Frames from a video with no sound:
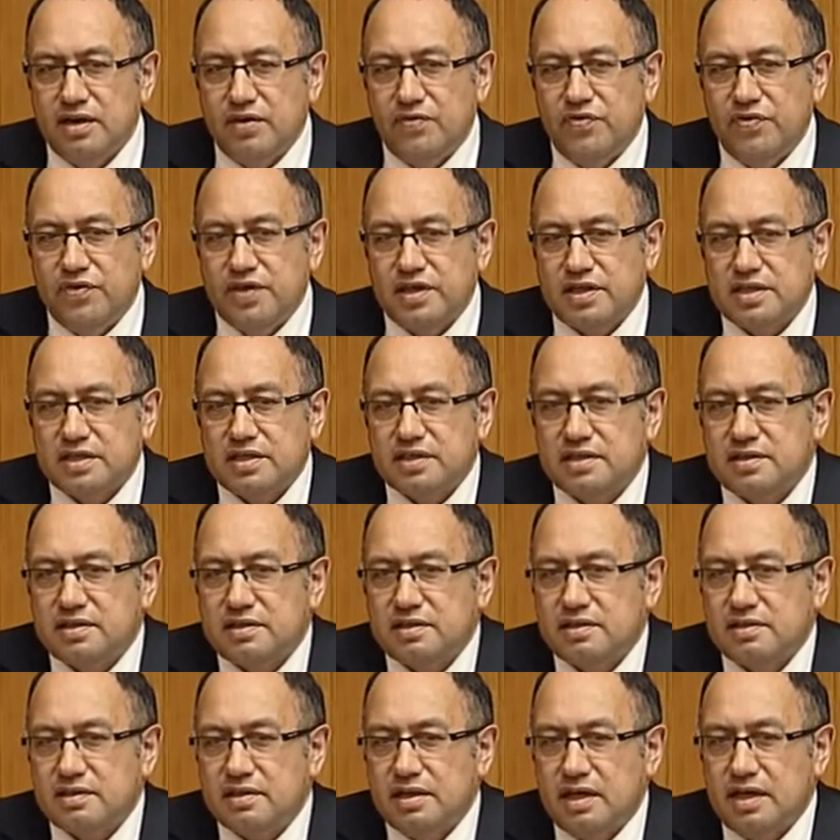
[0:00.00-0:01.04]

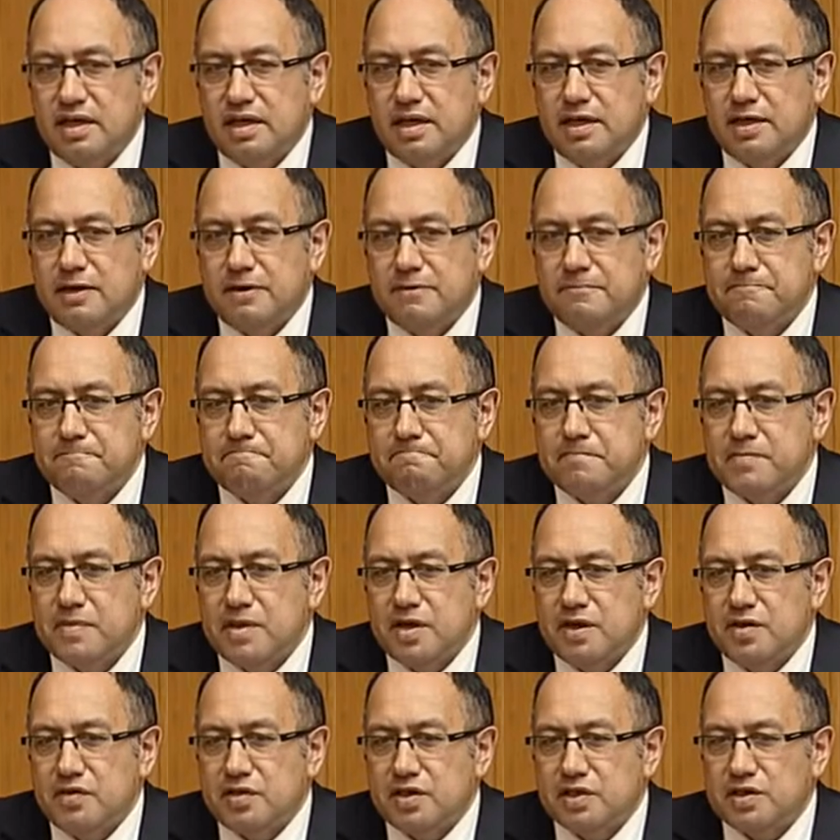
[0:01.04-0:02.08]
this, um,
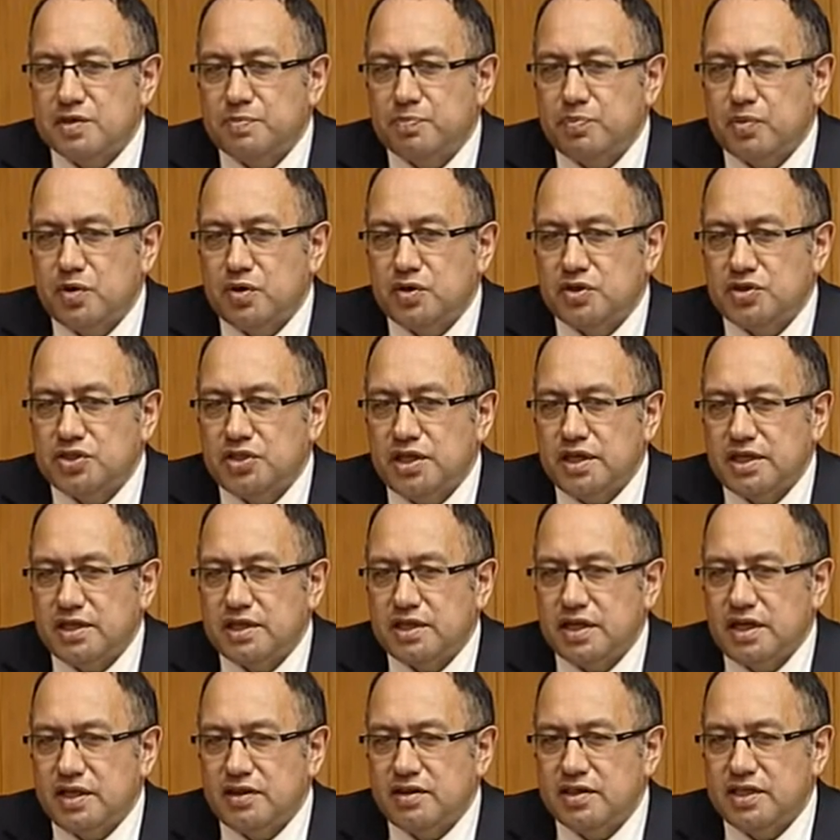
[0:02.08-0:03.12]
this
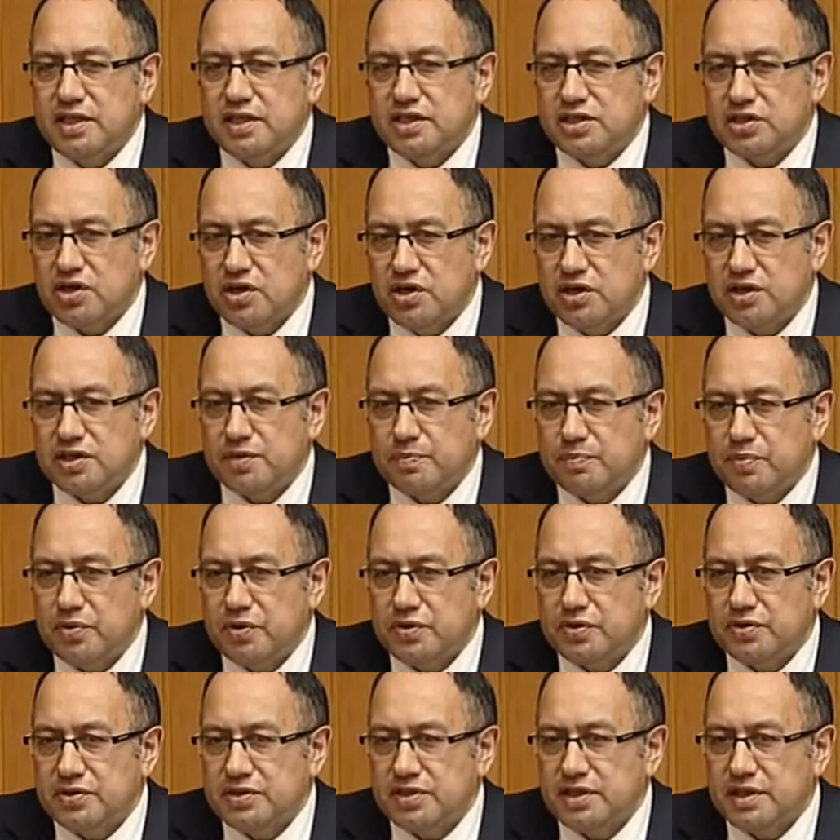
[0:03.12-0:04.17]
project and these kinds of
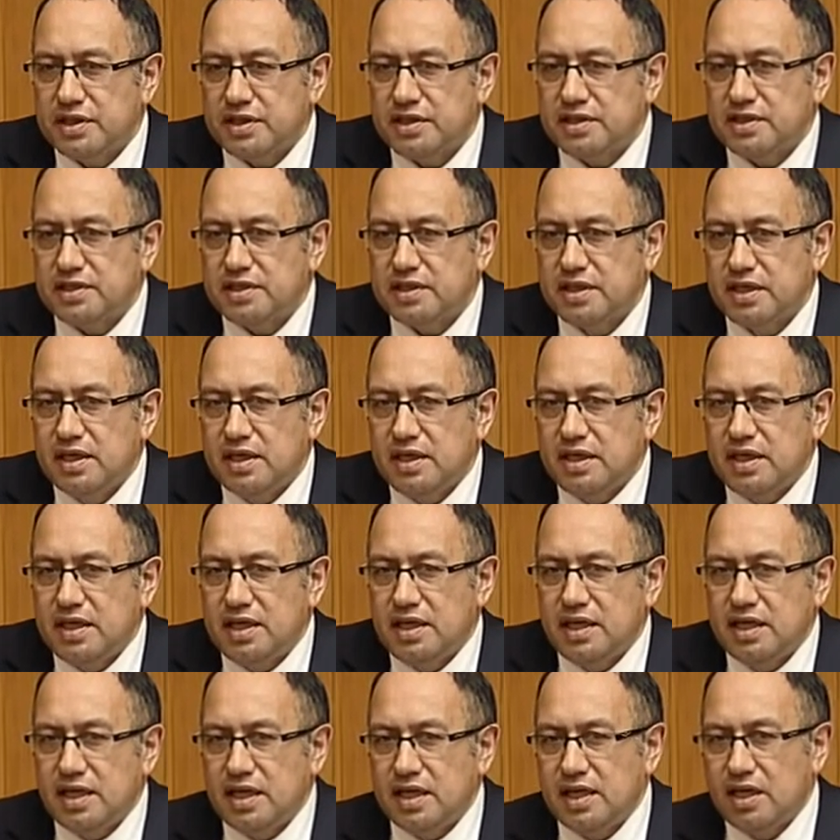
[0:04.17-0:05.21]
projects
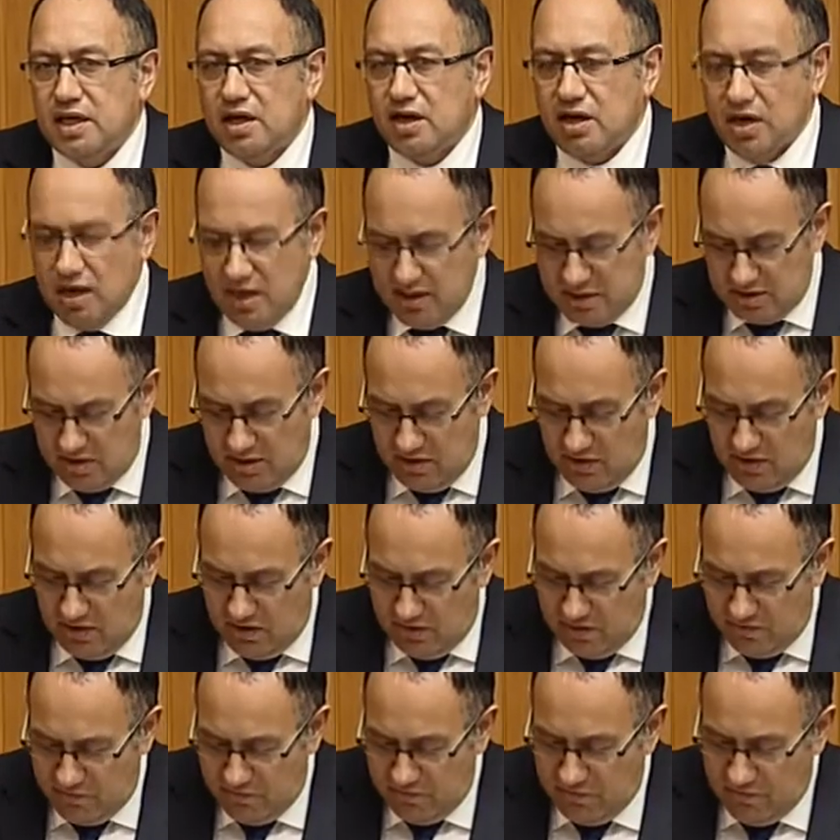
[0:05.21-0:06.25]
uh, in light
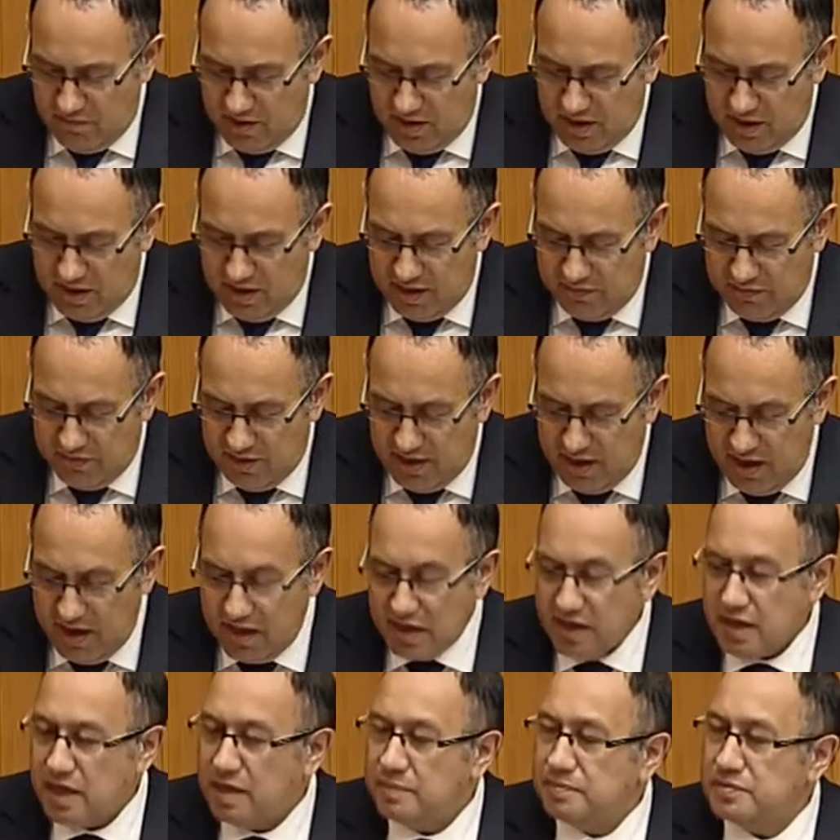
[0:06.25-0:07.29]
of uh, the
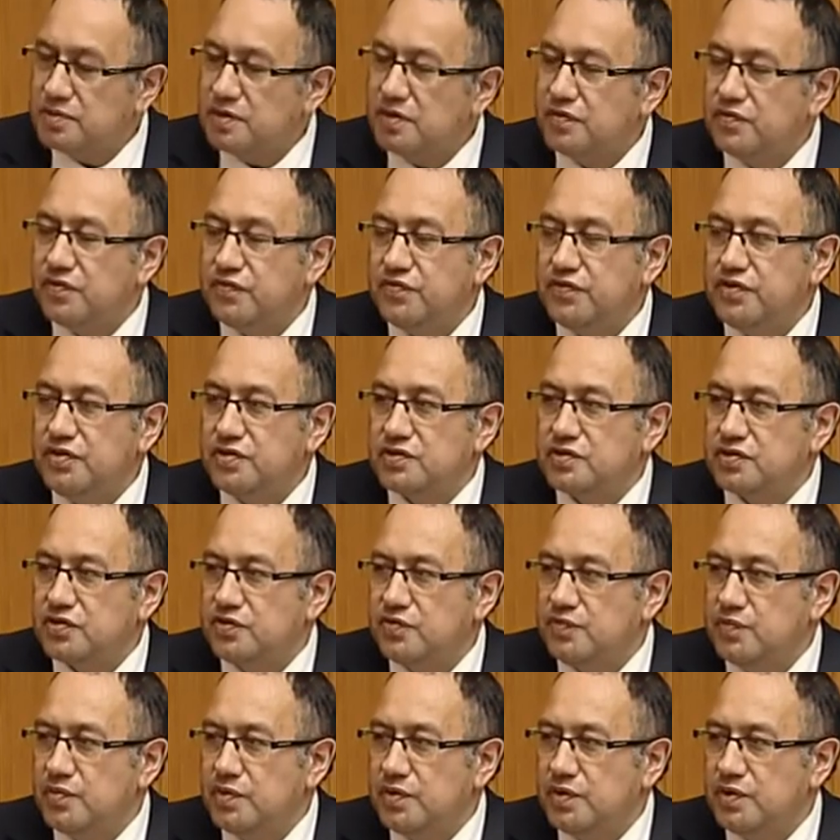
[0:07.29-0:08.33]
outcomes of the Future
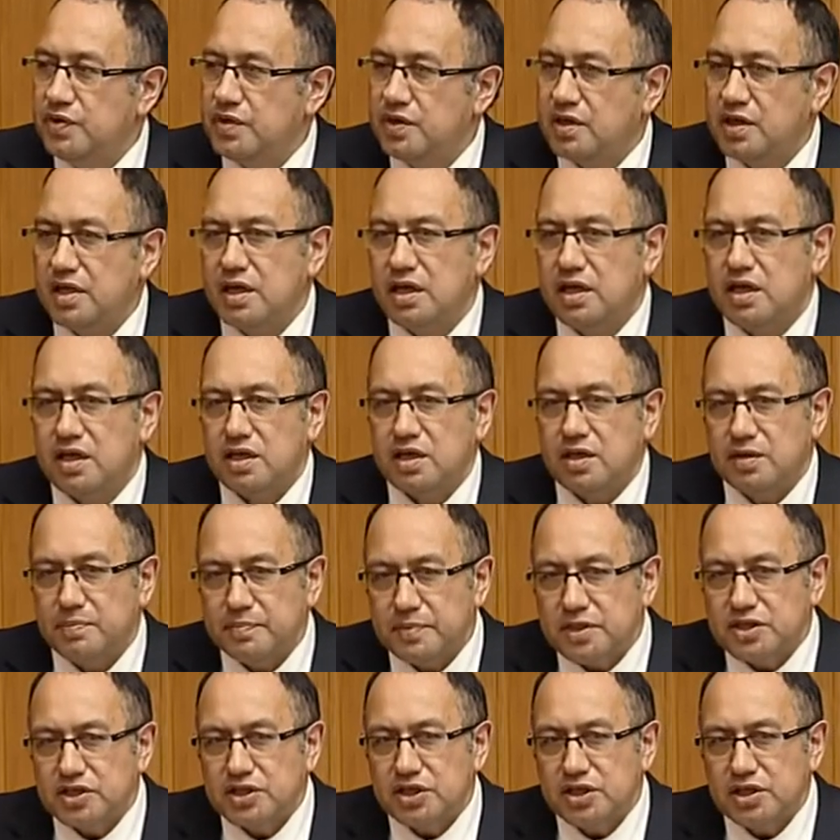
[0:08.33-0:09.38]
of Work uh,
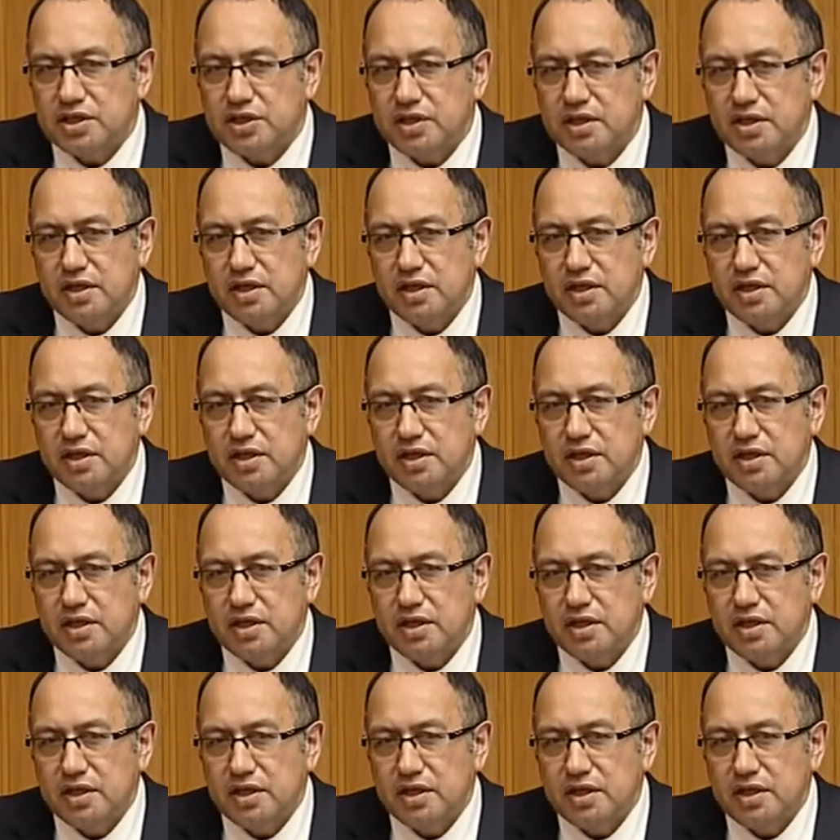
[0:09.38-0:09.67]
Commission,